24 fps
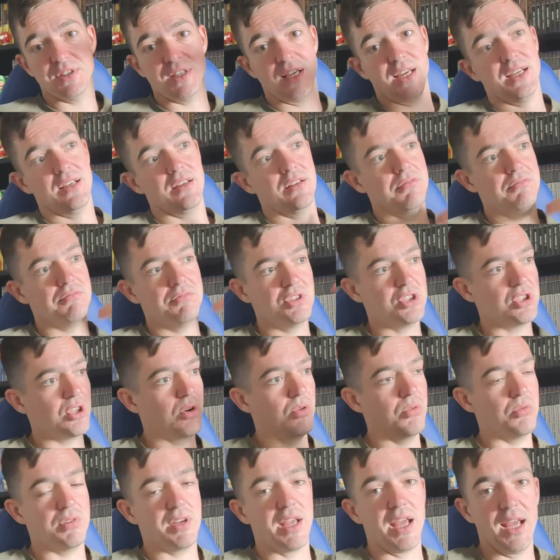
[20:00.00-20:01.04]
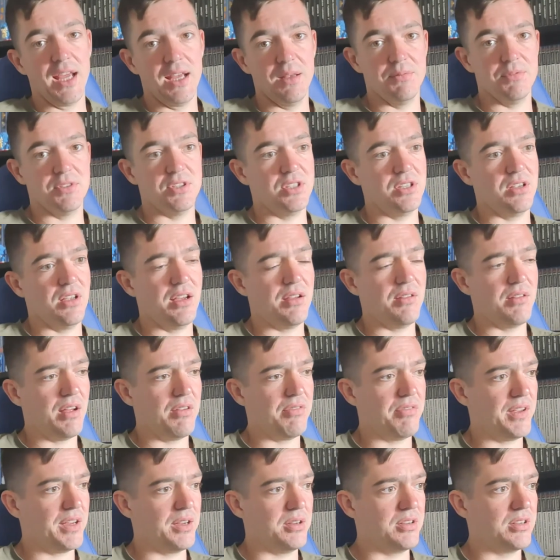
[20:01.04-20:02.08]
10 sold games. I
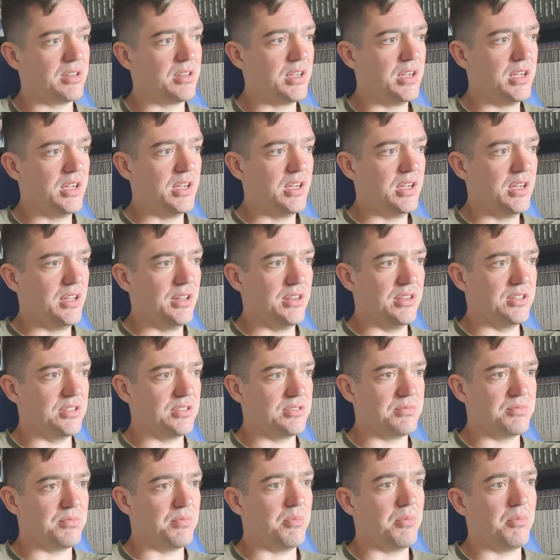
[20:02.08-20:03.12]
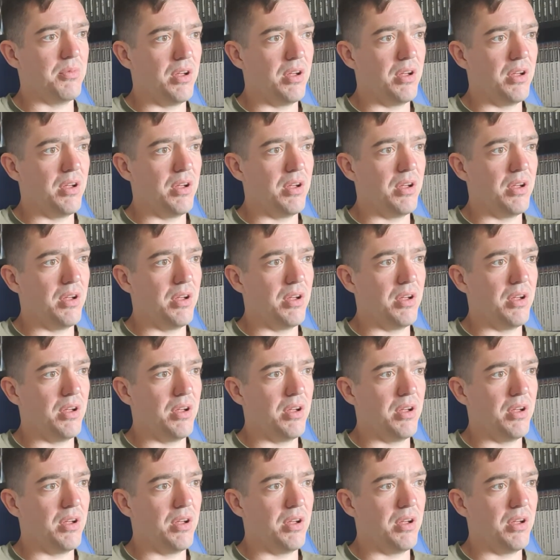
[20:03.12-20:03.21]
think there's